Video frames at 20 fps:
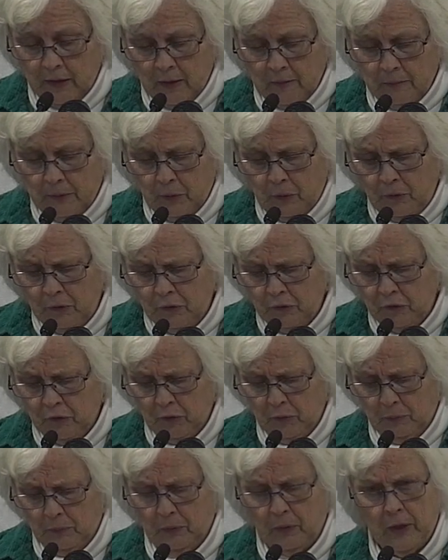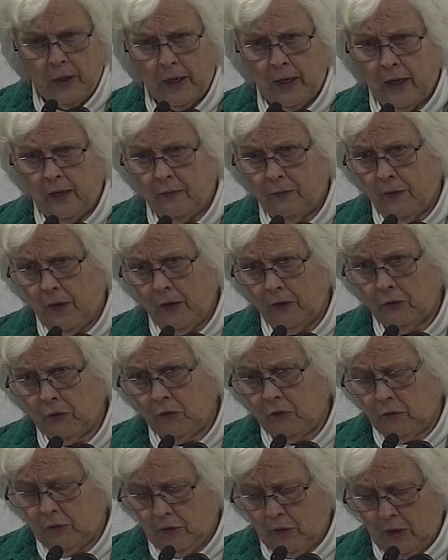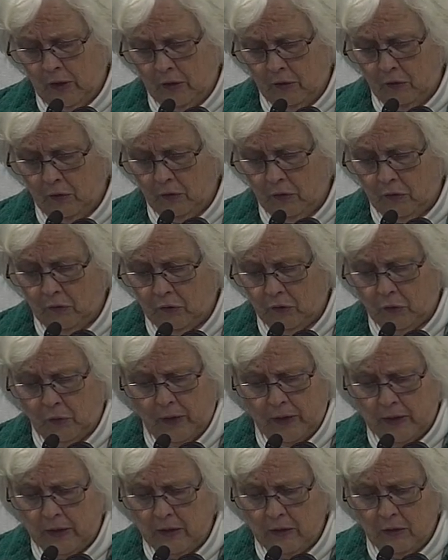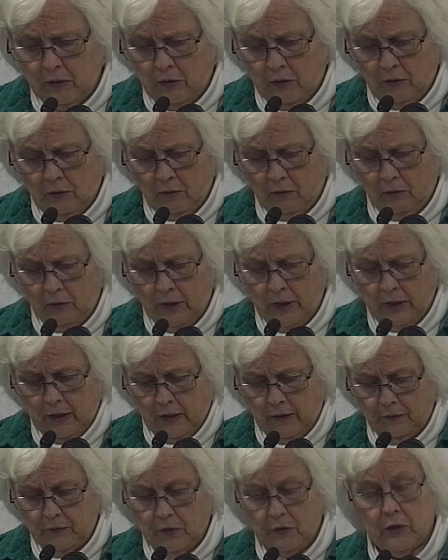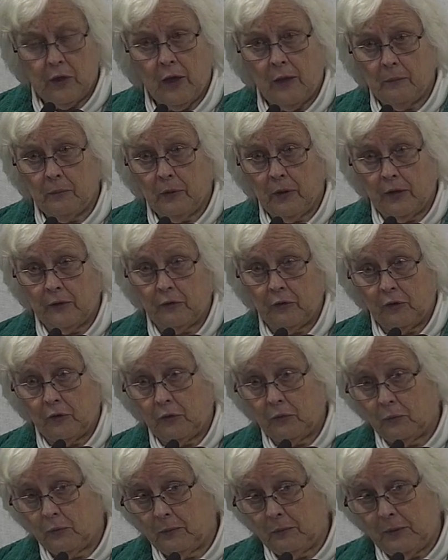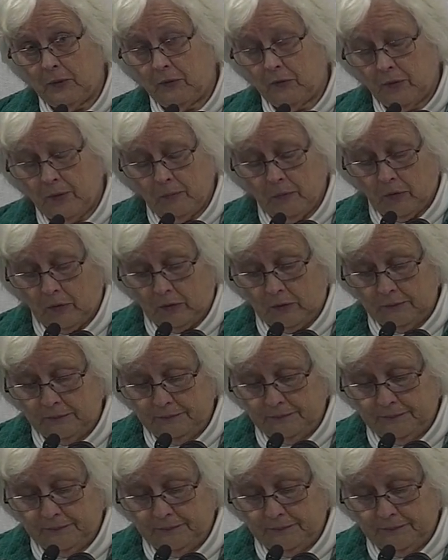But horses are prey, foxes are hunters, so I didn't know if the thought process would be similar.